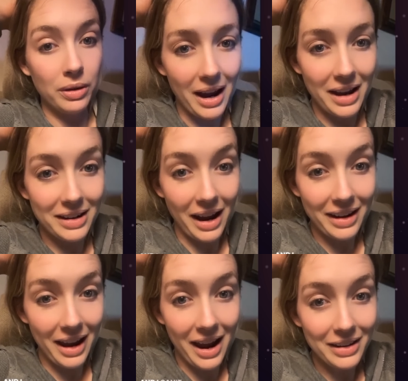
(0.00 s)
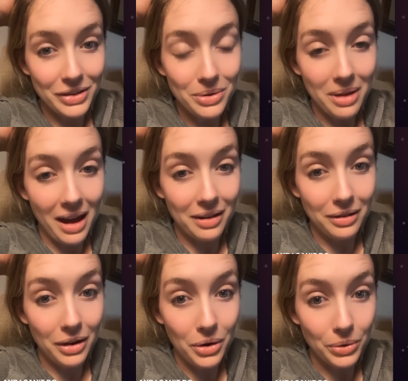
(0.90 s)
And I can't do that
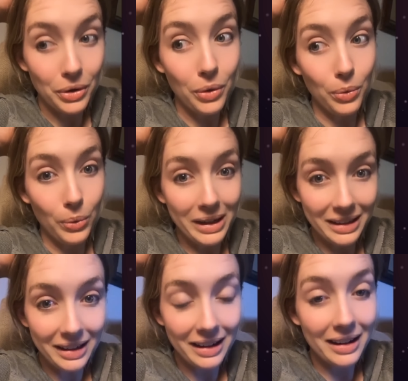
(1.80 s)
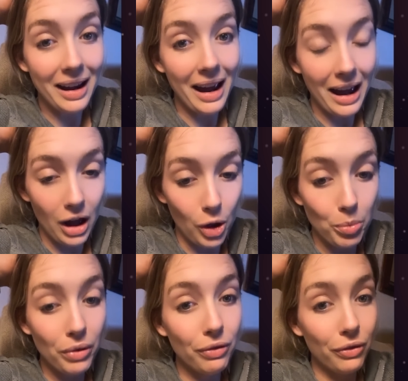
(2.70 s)
alone. We need
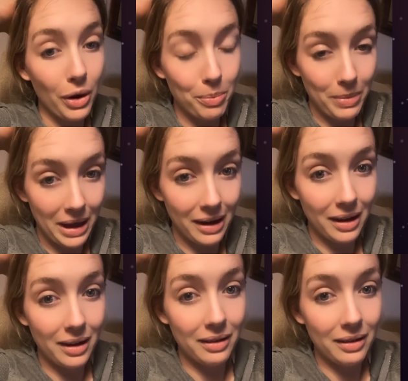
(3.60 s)
help from men.